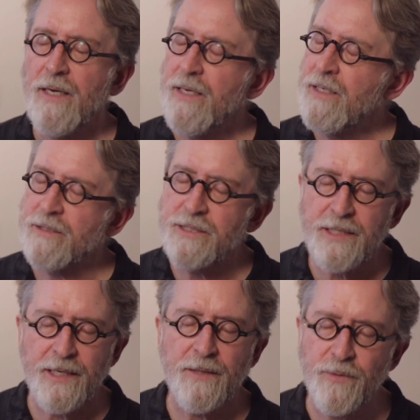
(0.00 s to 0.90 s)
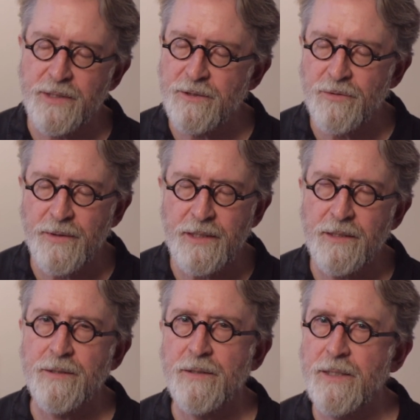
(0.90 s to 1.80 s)
it'll set up within 20 to
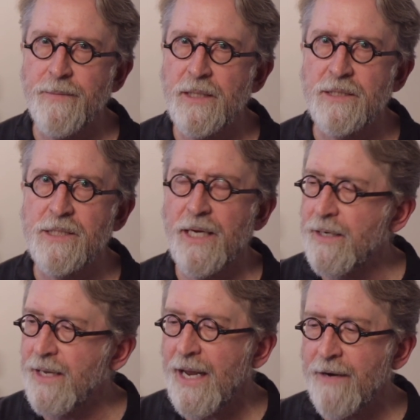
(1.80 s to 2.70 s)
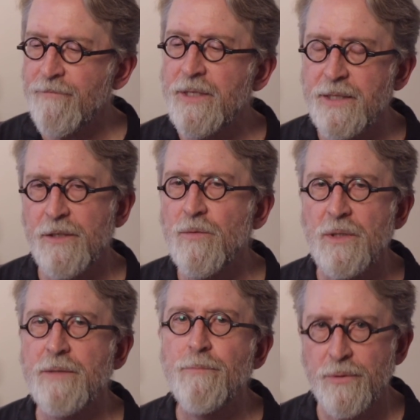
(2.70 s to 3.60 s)
30 minutes and everything will
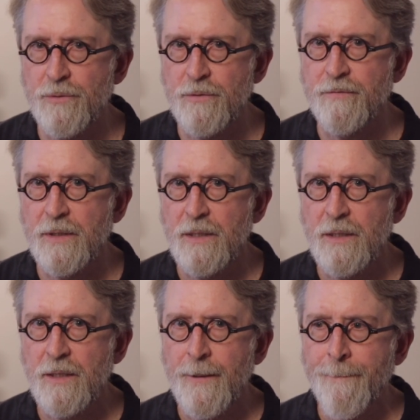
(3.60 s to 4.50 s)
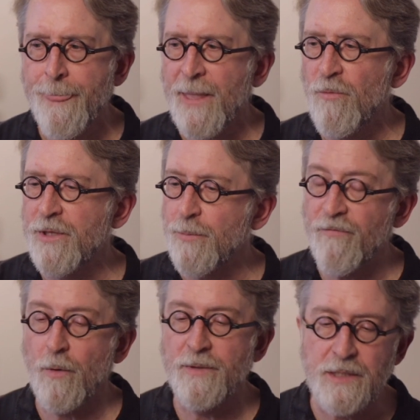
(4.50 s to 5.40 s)
improve with the
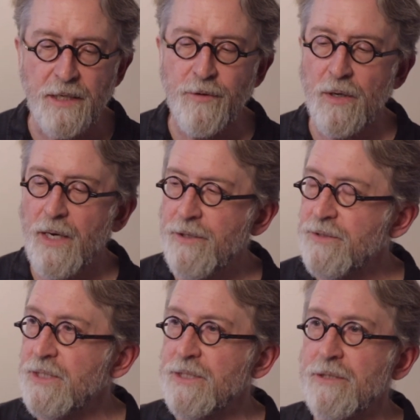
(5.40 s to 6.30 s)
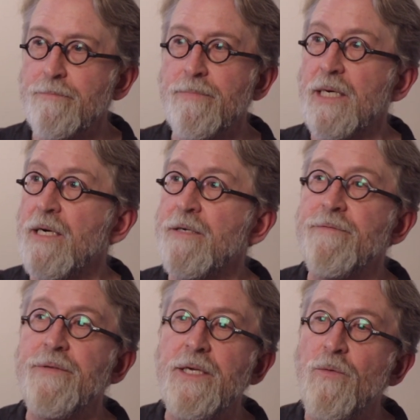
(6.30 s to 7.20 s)
performance not of your audio system, but
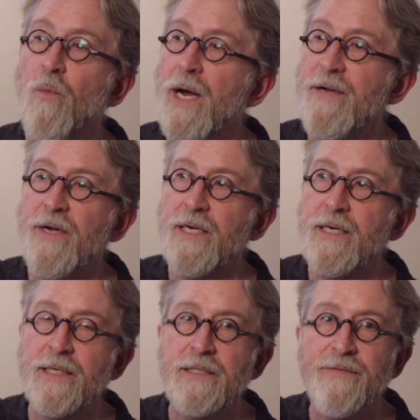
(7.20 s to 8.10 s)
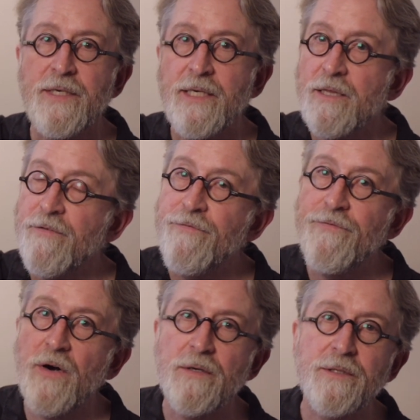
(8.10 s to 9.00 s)
of the Wi-Fi connectivity at the
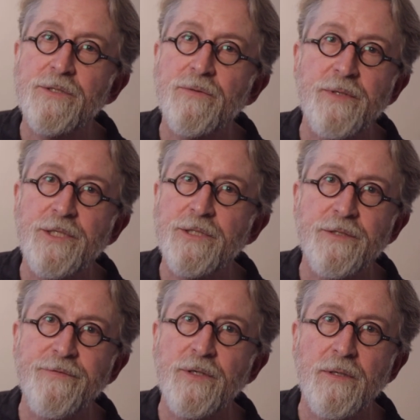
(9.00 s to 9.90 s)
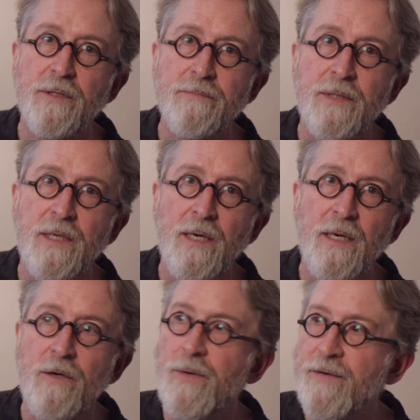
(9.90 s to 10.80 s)
farthest reaches of your home.
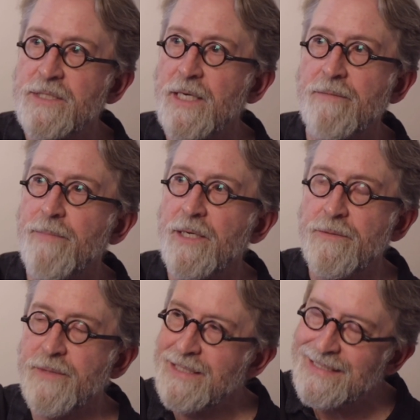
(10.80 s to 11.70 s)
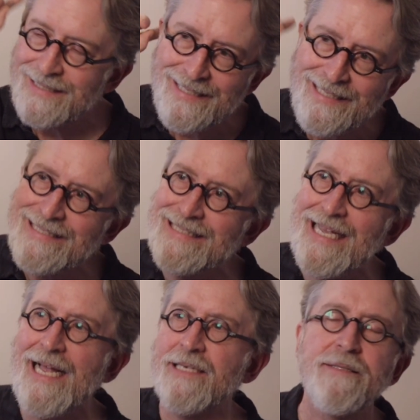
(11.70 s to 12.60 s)
We have a second bedroom that is at the
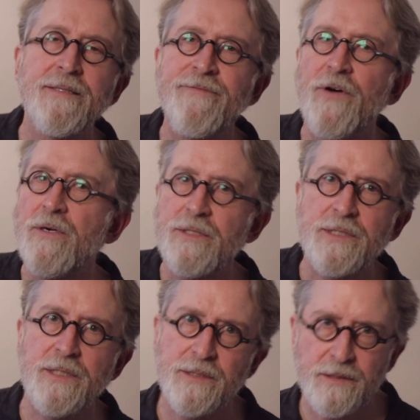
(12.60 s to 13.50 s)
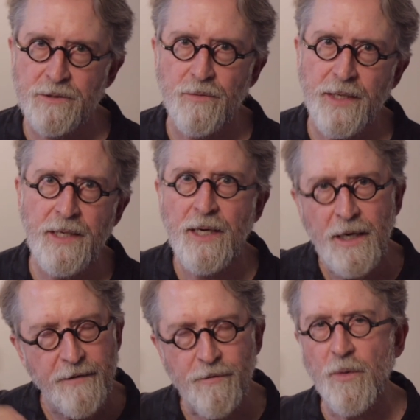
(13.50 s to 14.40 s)
exact farthest distance away
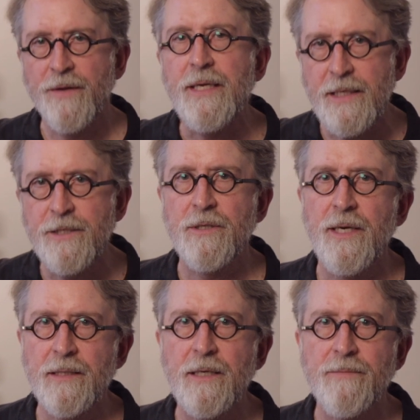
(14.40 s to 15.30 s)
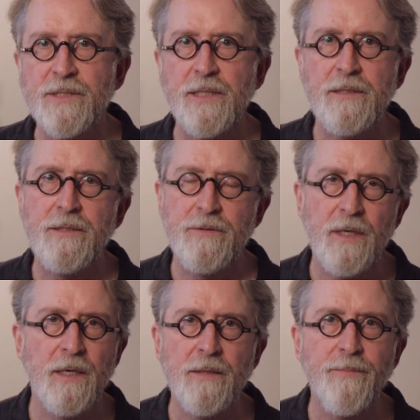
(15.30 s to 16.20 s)
from where the internet comes into
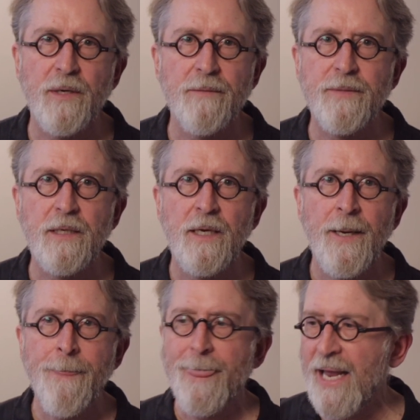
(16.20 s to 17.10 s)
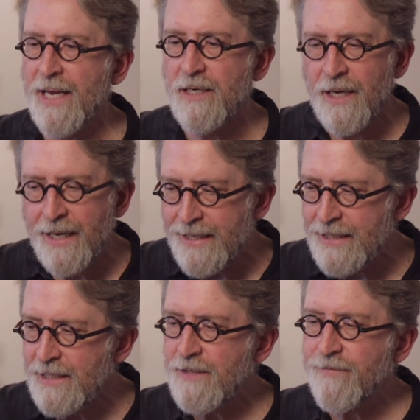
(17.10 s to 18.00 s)
our apartment. And
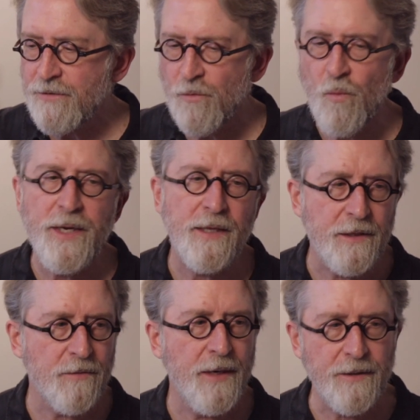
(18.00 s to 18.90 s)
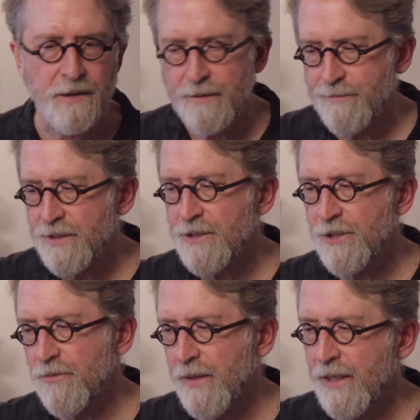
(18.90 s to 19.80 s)
even with the router
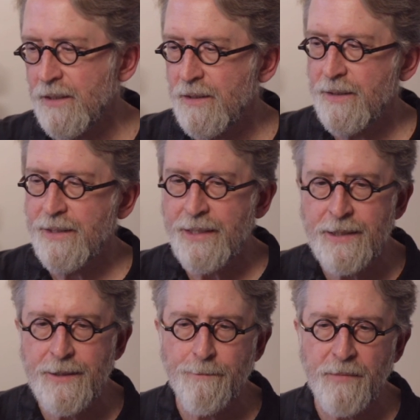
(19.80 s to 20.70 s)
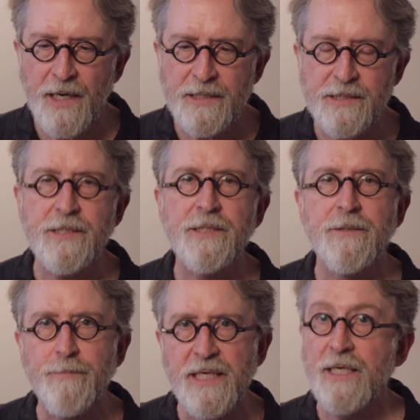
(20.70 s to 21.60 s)
situated in my
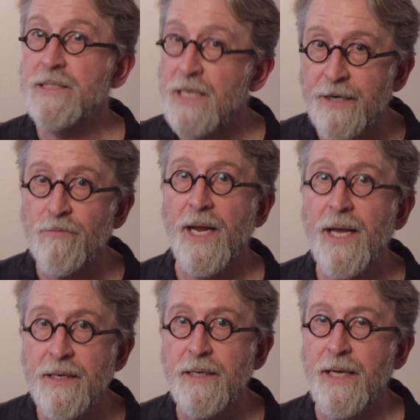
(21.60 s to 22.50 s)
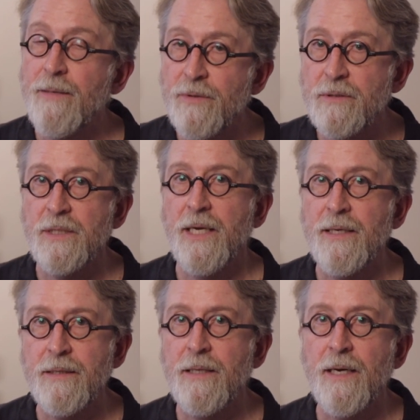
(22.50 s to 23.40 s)
system, because I ran a cable to get
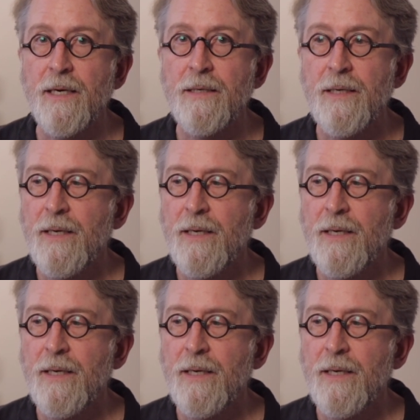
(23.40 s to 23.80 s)
it there,